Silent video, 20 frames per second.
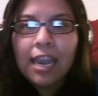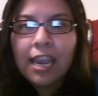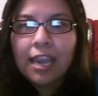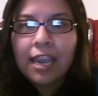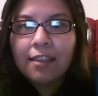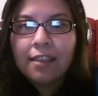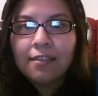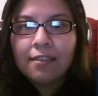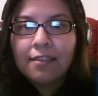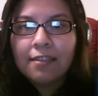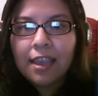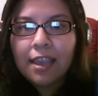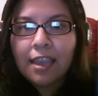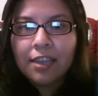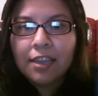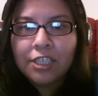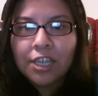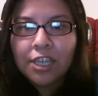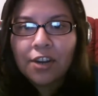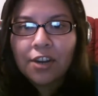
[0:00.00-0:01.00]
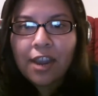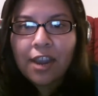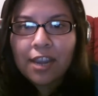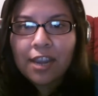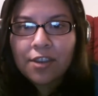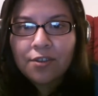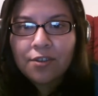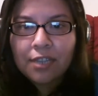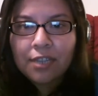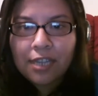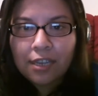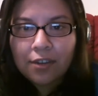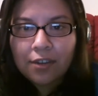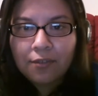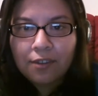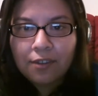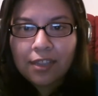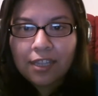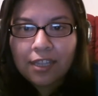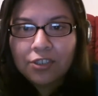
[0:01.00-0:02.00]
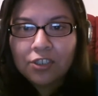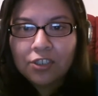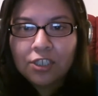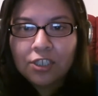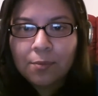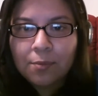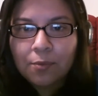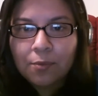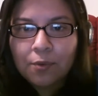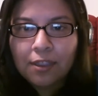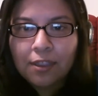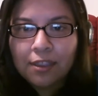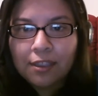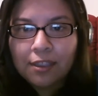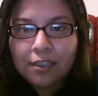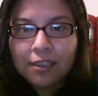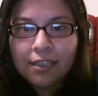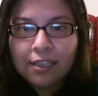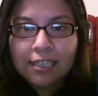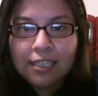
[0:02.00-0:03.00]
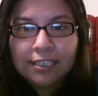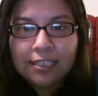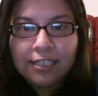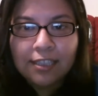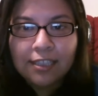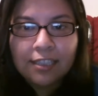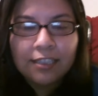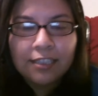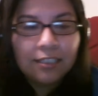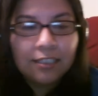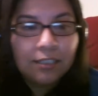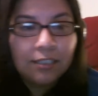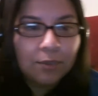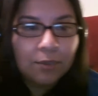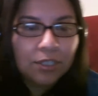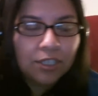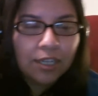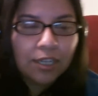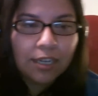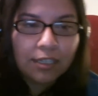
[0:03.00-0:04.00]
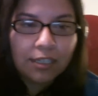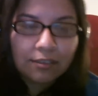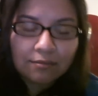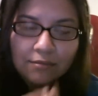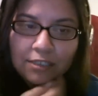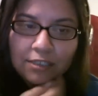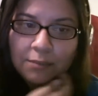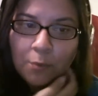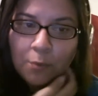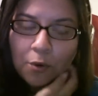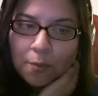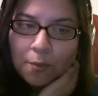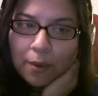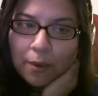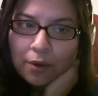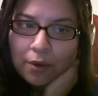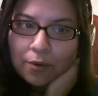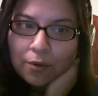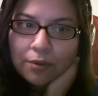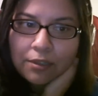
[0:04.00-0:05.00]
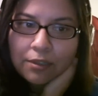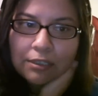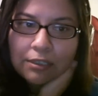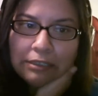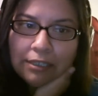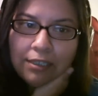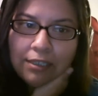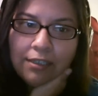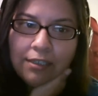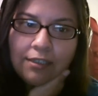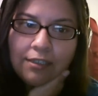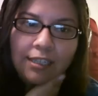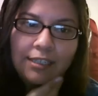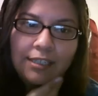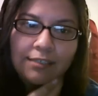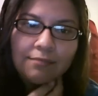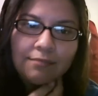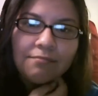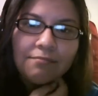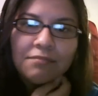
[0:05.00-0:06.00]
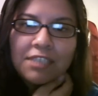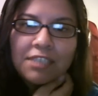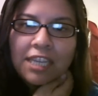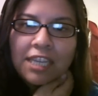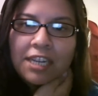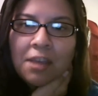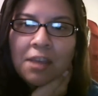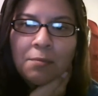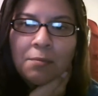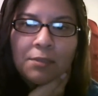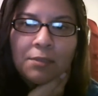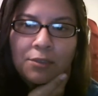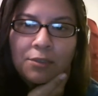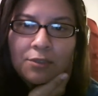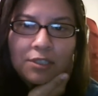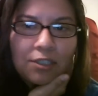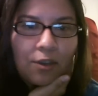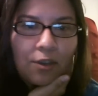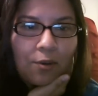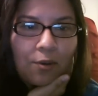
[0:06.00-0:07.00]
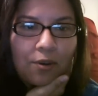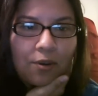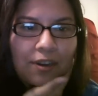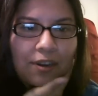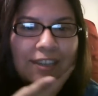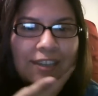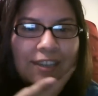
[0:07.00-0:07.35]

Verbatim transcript: And they share a unique relationship with the Kestithans, which I spoke about like 10 episodes ago.